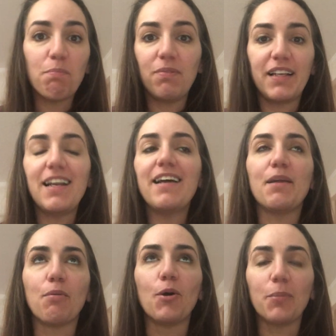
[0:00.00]
like not
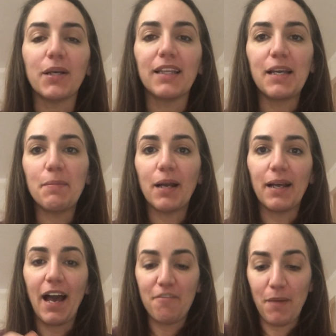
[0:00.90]
inappropriately, but I
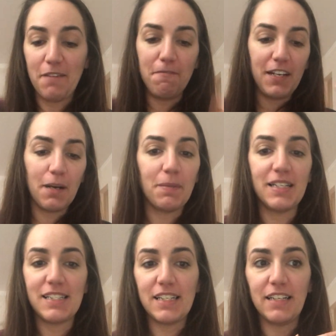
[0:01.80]
have my feet up, I
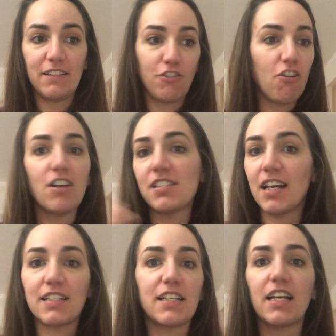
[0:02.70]
sit
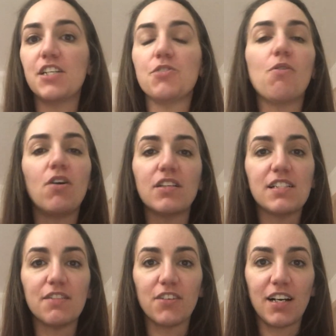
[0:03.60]
cross-legged, like I do all these
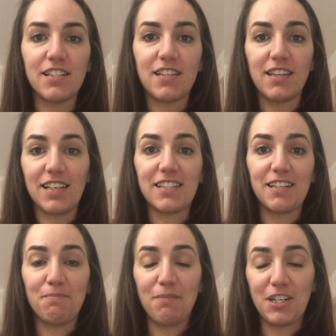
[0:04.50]
different kinds of things
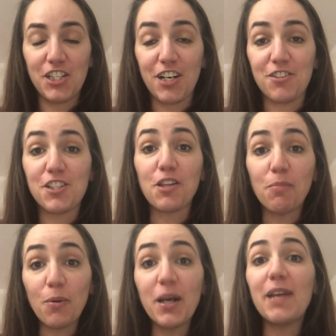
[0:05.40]
in my chairs to the
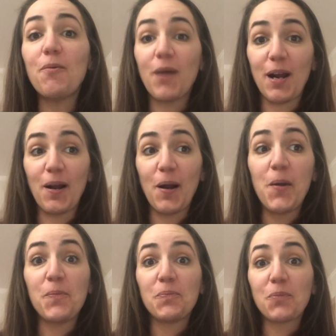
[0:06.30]
point where
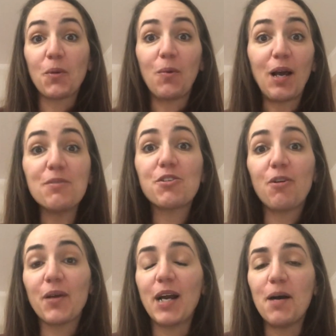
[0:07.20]
when I was
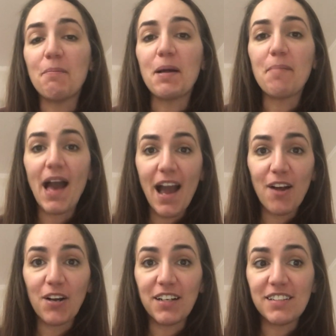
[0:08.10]
growing up, my
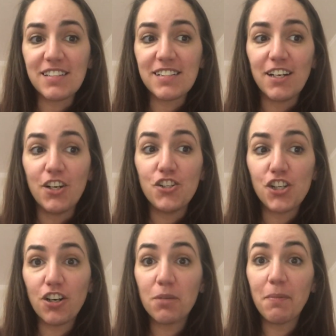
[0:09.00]
parents
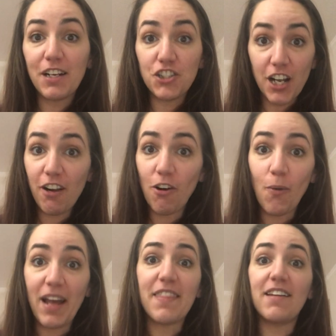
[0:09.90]
took my chair
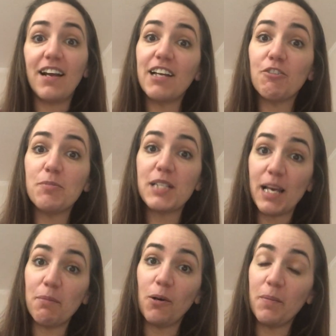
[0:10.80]
away at the dining room
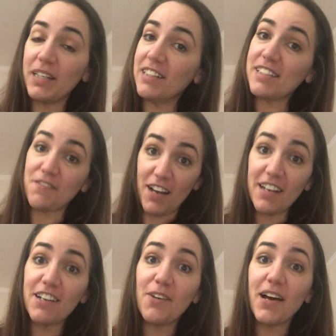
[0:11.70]
table because if I
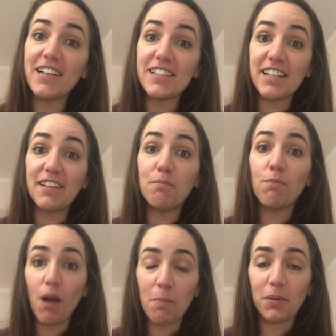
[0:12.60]
didn't know how to sit
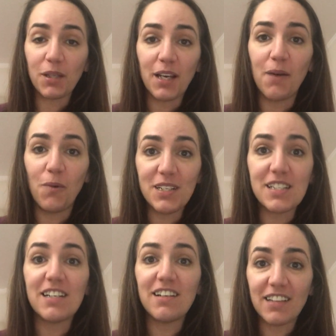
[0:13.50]
properly, I
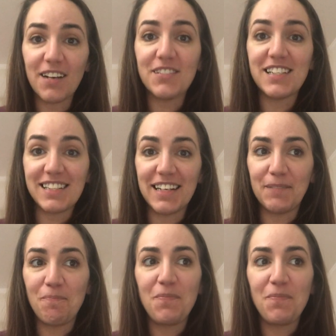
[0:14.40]
wasn't allowed to sit.